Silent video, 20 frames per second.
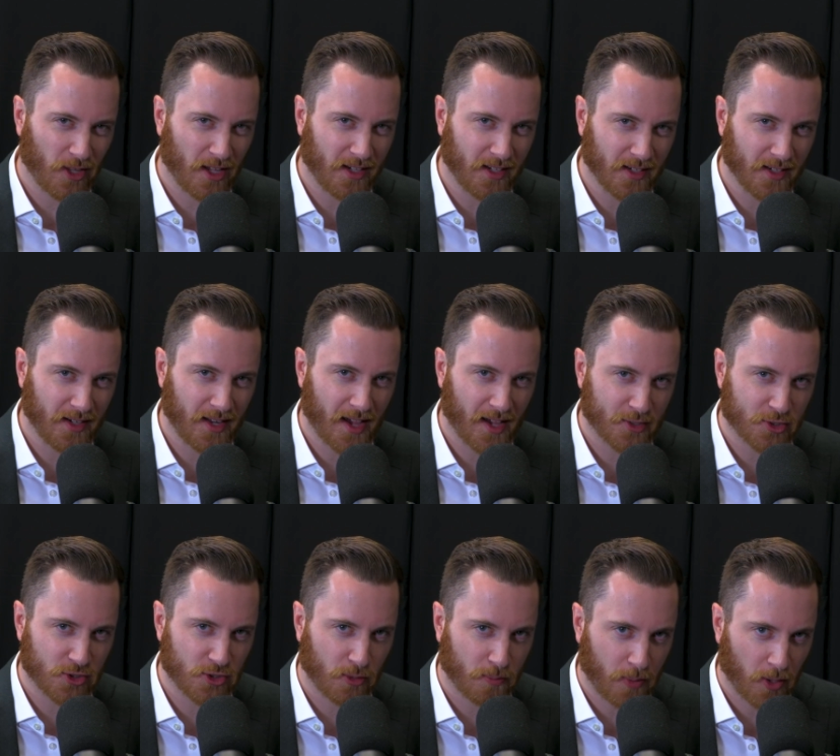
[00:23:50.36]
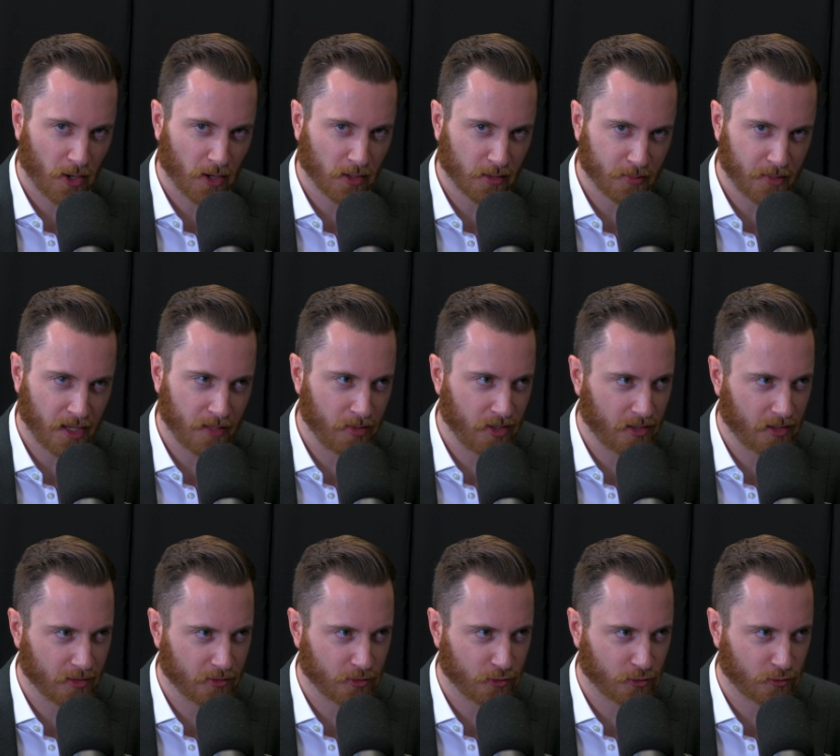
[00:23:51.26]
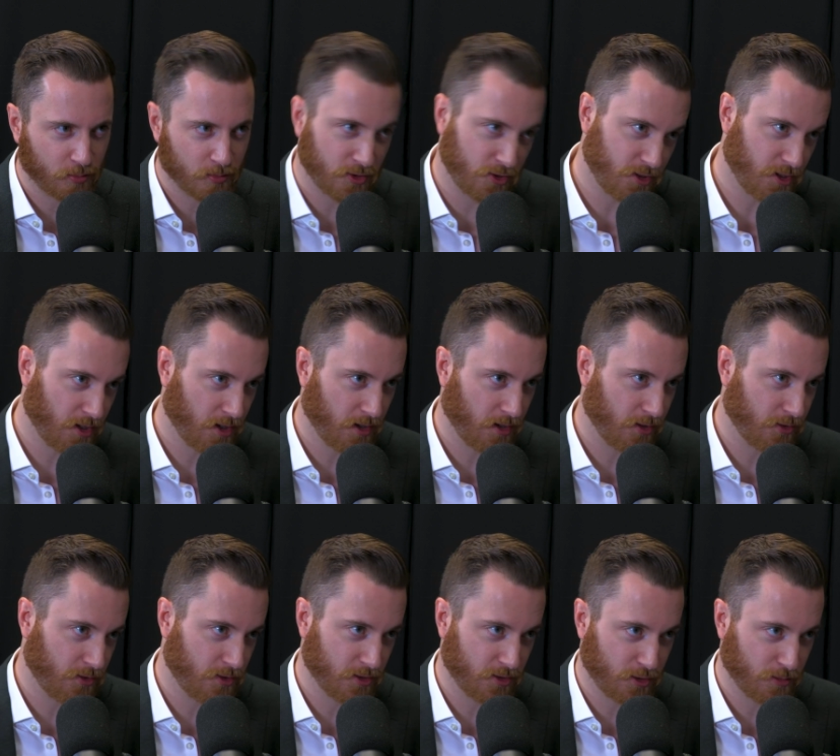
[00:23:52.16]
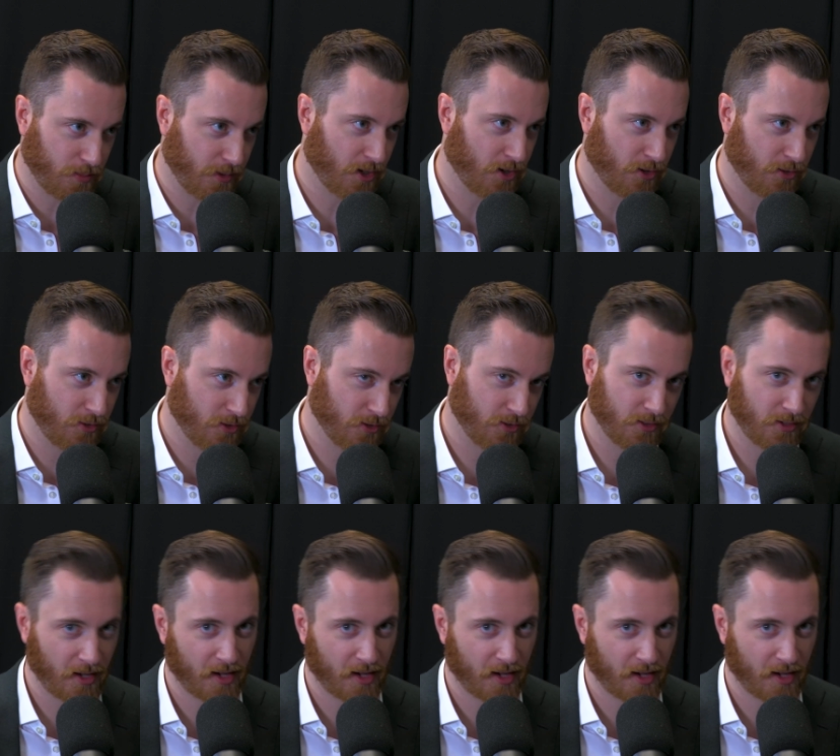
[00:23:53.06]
like in a national park, maybe, because there's mysterious disappearances in